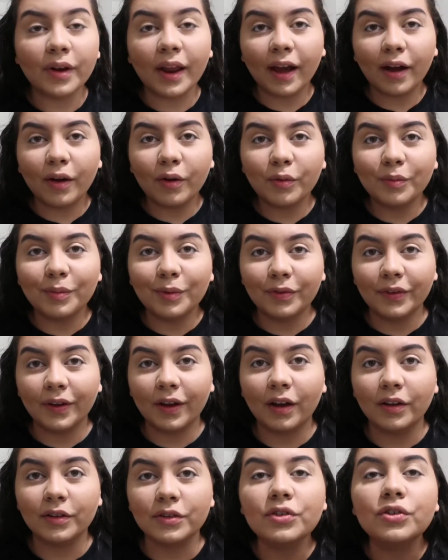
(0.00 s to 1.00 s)
now
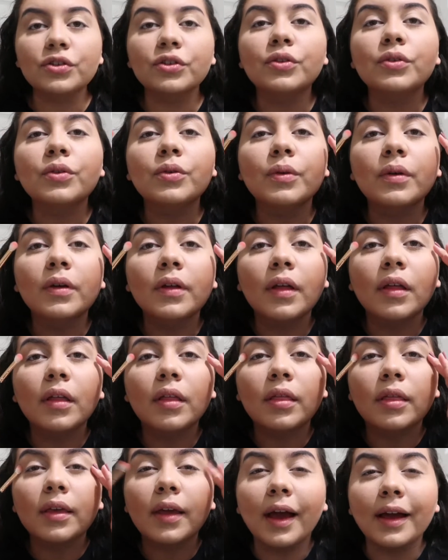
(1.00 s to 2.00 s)
moving on to
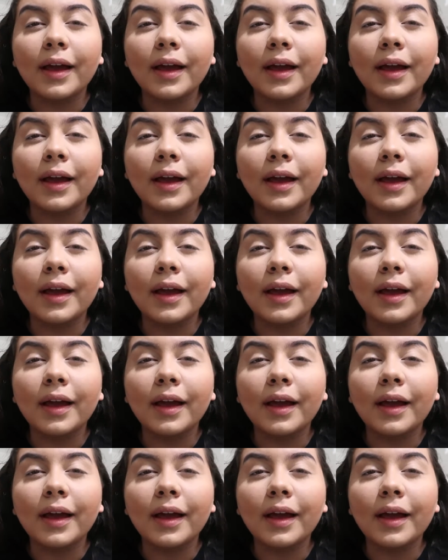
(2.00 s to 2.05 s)
the